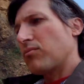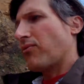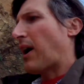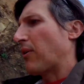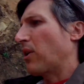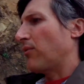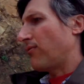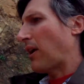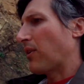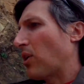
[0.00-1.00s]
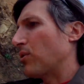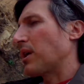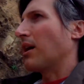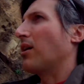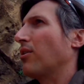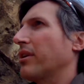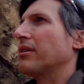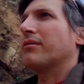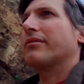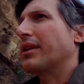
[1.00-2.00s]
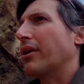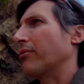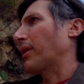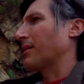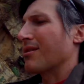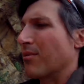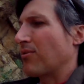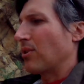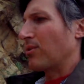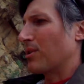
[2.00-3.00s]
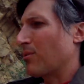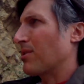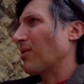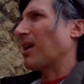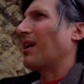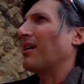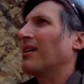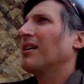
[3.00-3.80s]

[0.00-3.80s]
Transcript: Found a hotel that, you know, I read some reviews, it was okay.